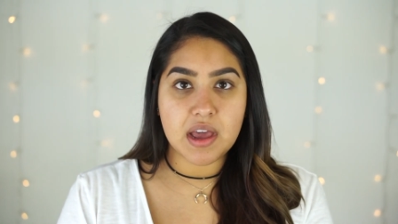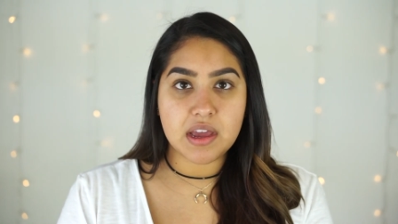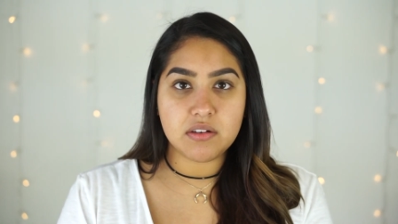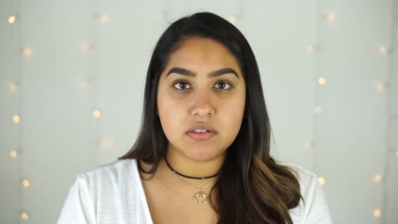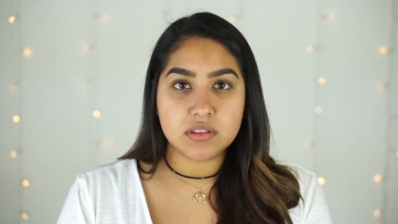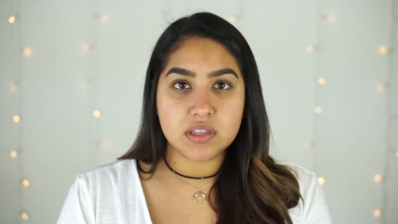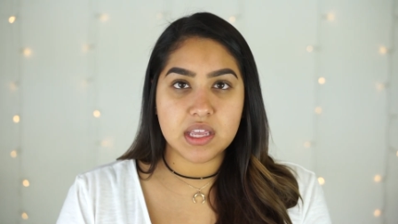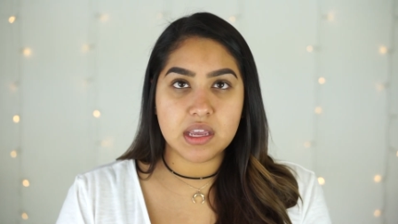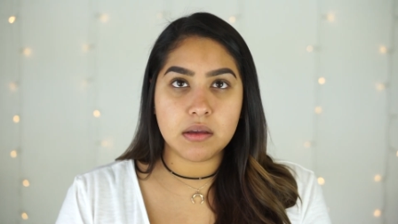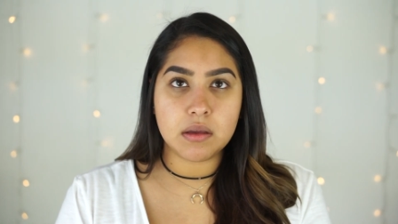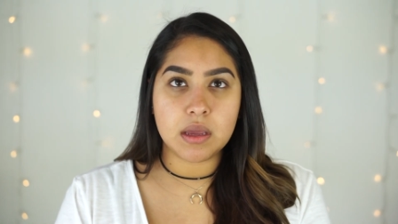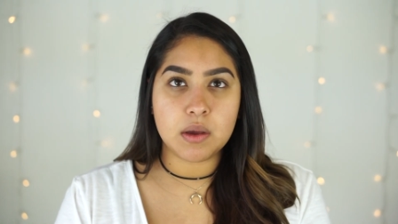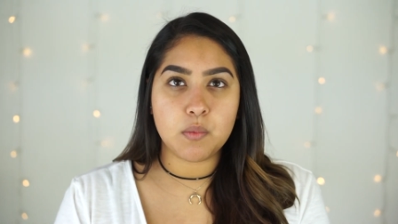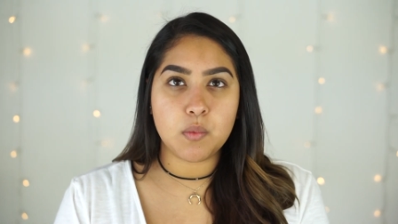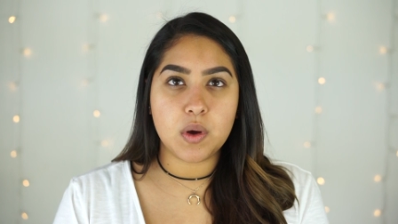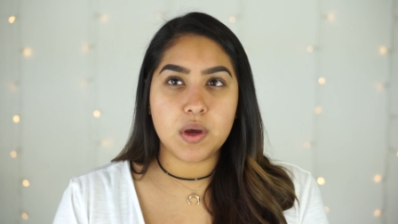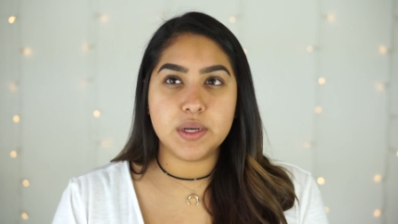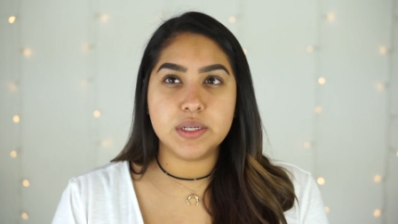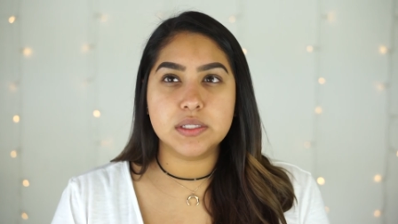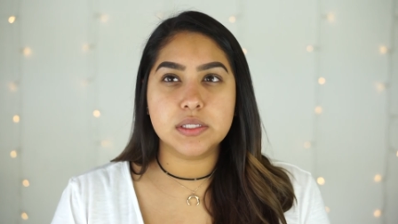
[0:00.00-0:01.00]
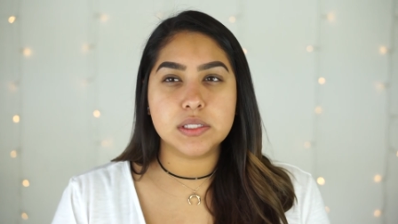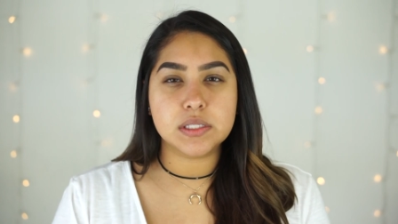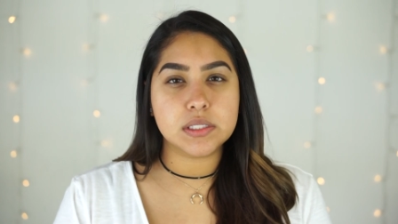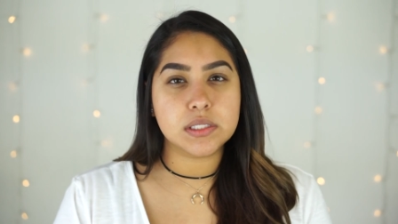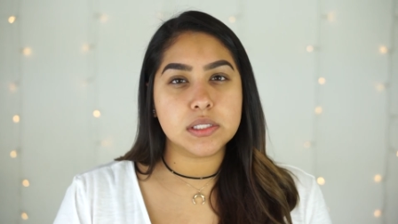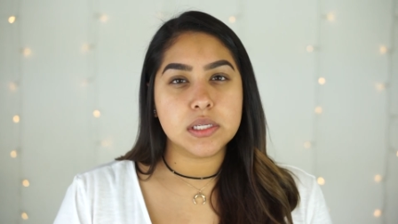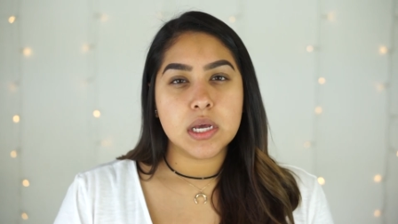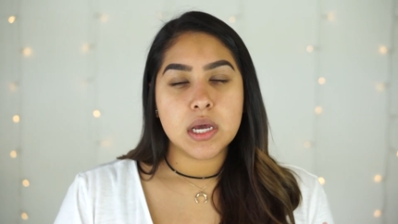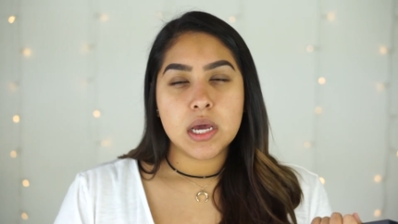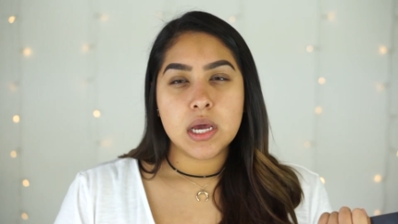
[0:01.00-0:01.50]
I don't think it
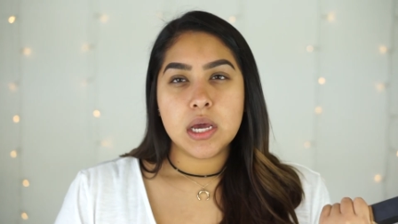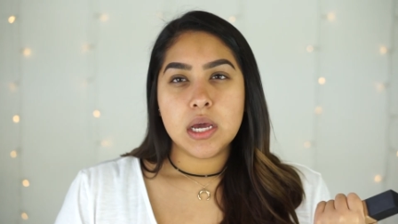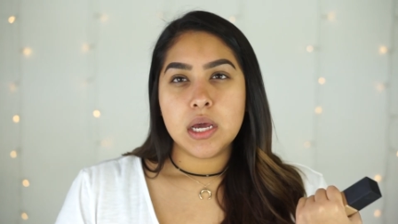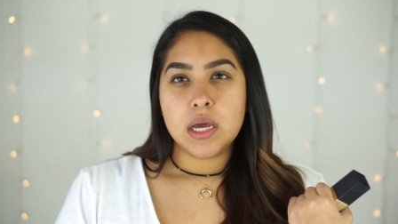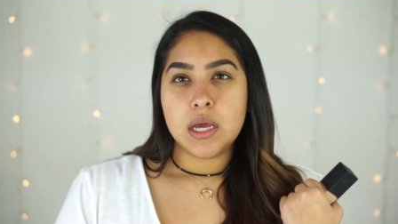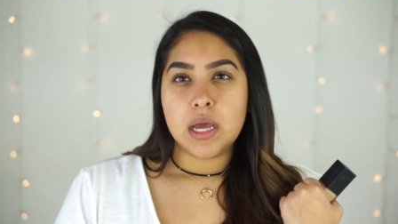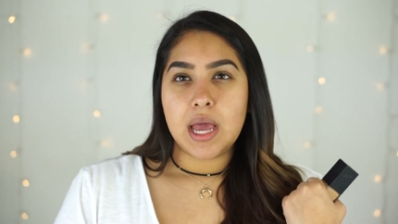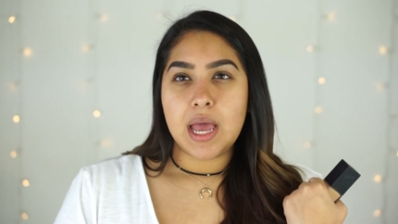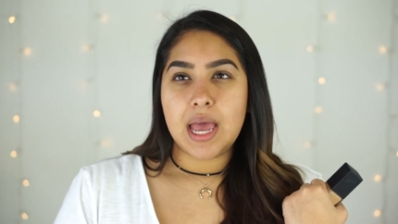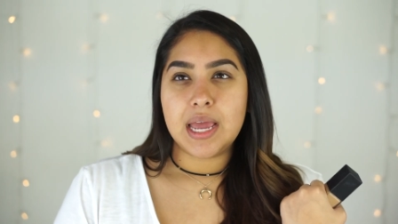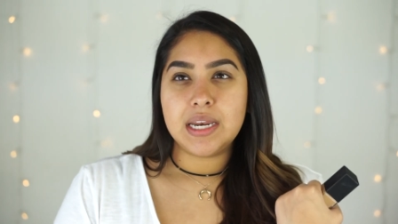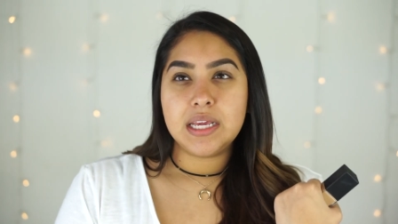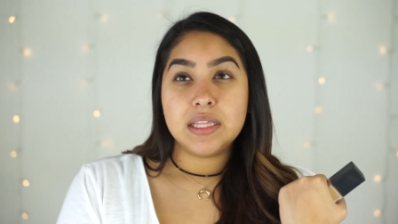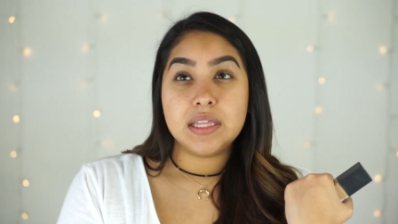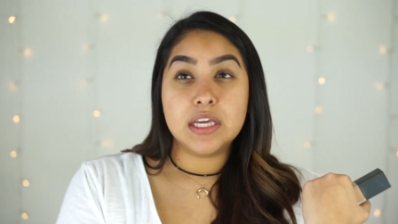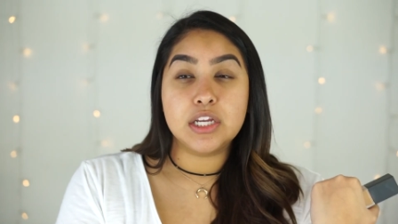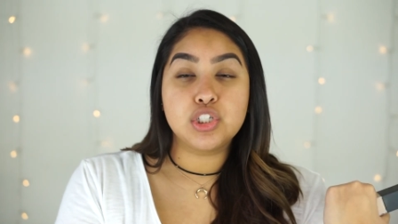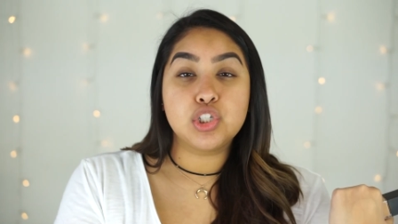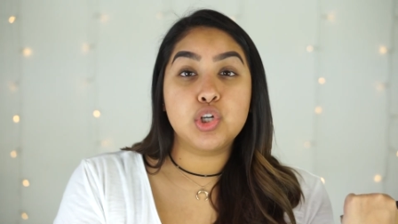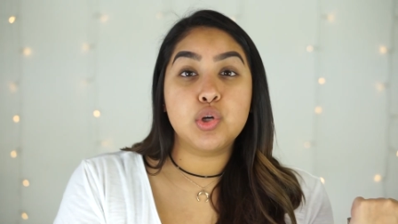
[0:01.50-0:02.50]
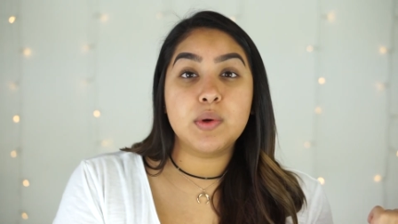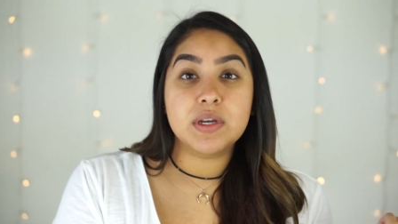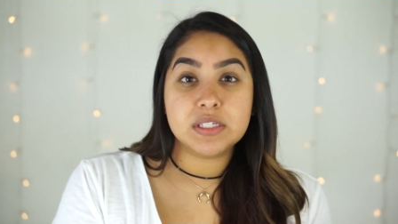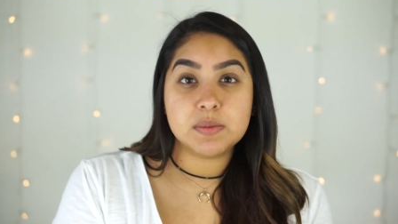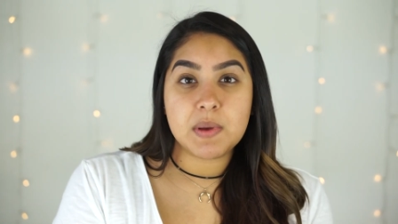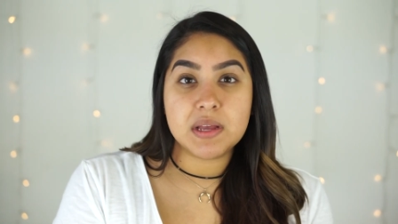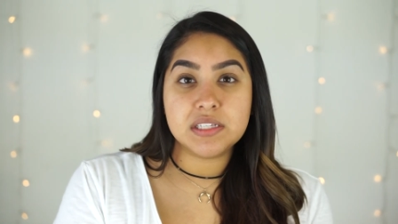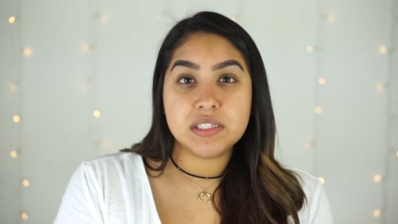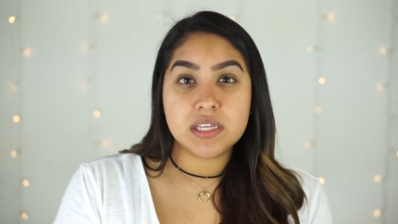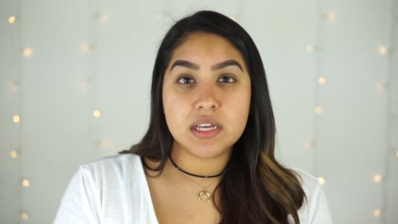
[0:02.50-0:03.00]
was anything too
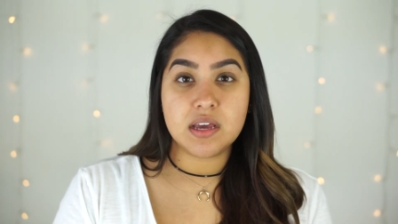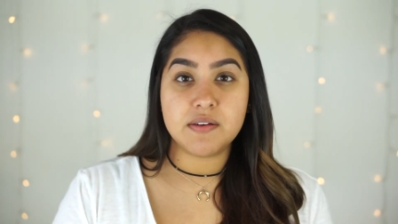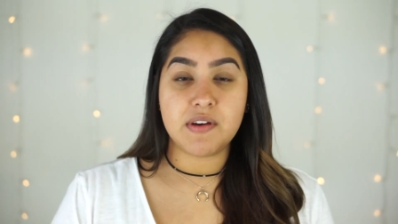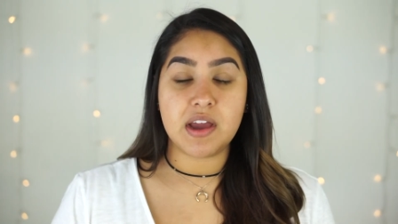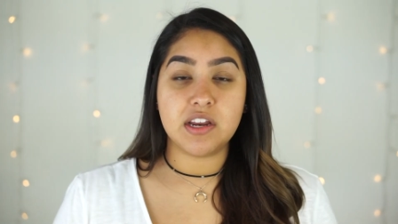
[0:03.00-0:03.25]
expensive.